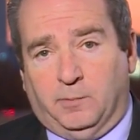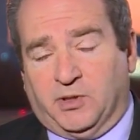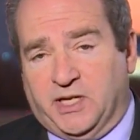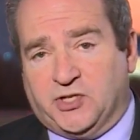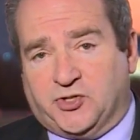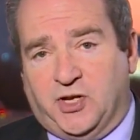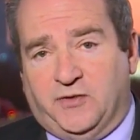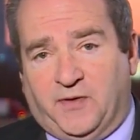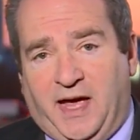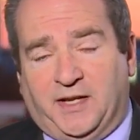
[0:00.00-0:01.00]
police
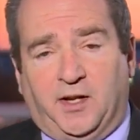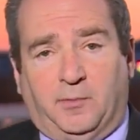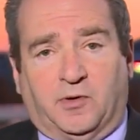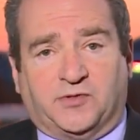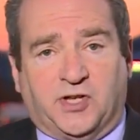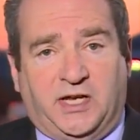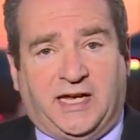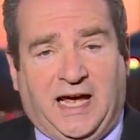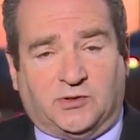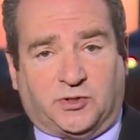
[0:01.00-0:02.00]
chief, and a number of city
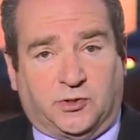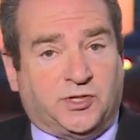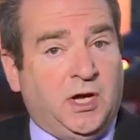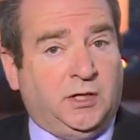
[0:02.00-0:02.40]
councilors